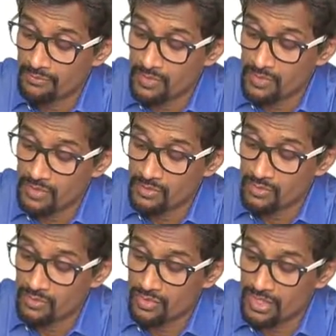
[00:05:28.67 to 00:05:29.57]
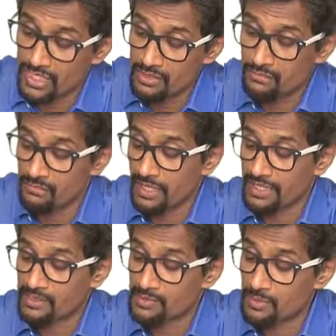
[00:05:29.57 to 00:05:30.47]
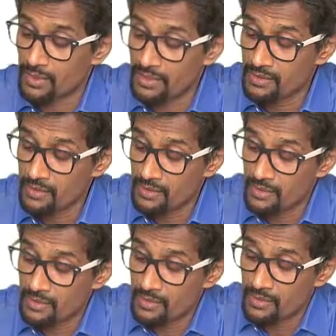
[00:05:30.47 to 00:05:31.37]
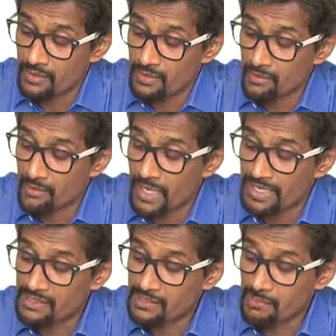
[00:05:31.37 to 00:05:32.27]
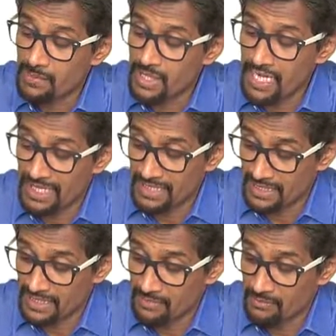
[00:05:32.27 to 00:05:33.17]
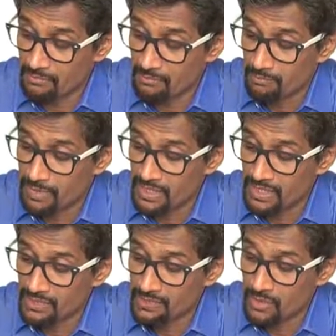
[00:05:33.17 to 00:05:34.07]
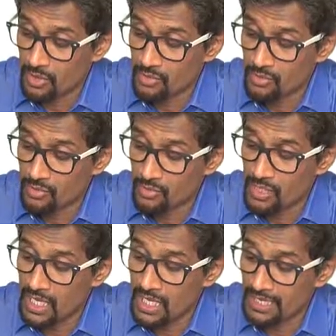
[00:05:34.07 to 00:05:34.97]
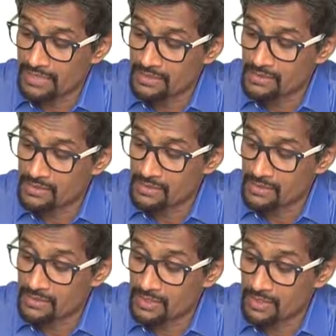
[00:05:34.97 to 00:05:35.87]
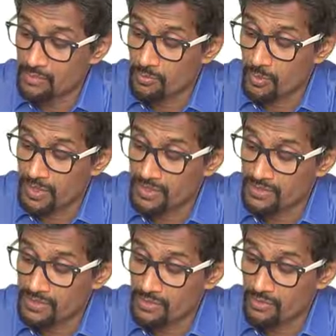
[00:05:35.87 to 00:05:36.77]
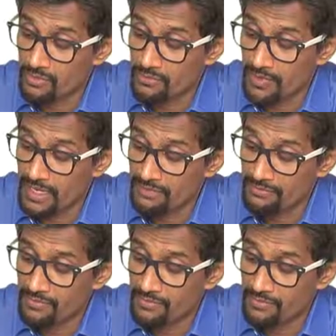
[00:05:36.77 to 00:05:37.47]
raised to three minus one minus P I T. P is not known. I is zero point zero five